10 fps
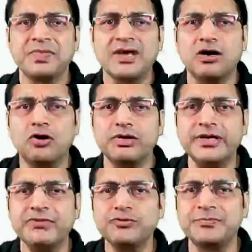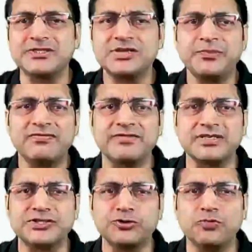According to the principle of
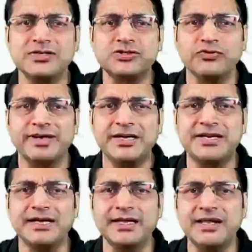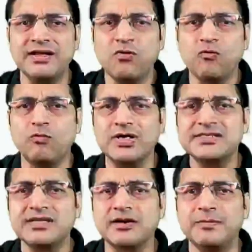consumer sovereignty, what is
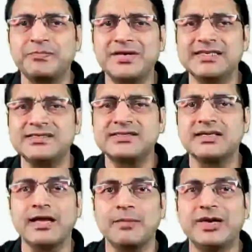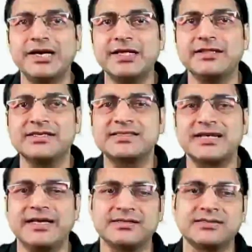the company's liability in this
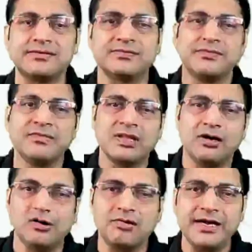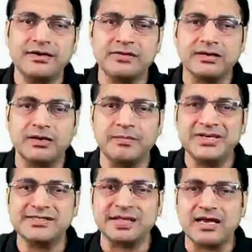case? Alright, the company
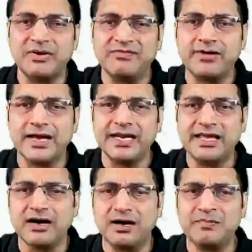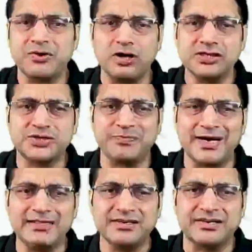is liable for any harm caused by
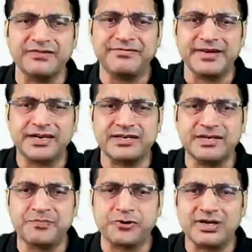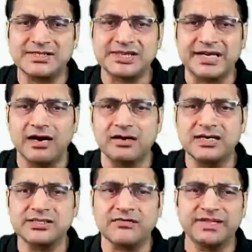the defective products
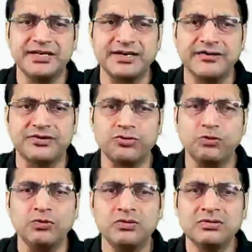regardless of the intent. True.